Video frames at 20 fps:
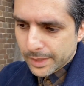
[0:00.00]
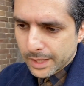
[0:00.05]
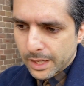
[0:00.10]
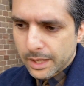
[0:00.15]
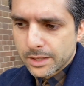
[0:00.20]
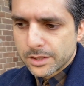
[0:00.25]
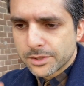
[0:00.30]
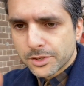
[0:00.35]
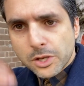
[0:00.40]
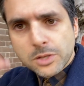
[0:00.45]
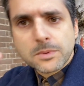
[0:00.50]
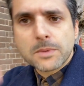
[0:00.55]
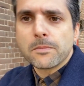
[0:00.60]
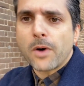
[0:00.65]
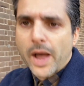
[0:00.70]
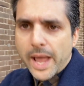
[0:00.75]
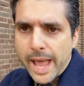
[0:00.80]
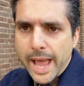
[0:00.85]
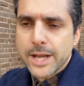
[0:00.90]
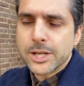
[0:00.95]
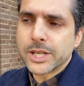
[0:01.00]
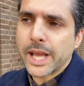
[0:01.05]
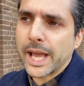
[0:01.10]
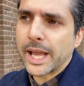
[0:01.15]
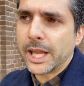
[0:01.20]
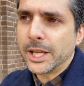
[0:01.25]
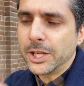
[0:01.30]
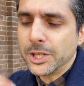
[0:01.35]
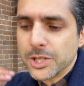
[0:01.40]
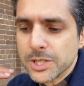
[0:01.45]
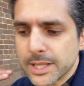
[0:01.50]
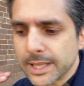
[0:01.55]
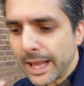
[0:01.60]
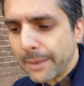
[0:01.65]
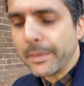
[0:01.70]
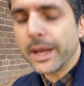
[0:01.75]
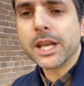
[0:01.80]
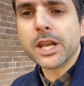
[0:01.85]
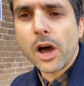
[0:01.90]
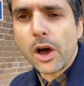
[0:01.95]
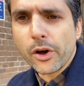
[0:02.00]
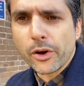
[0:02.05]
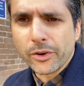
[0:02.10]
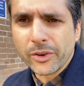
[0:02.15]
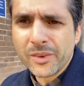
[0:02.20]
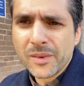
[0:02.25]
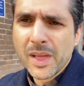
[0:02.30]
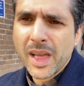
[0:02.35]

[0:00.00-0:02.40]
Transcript: Excuse me, My Aged Care, can you just let me know,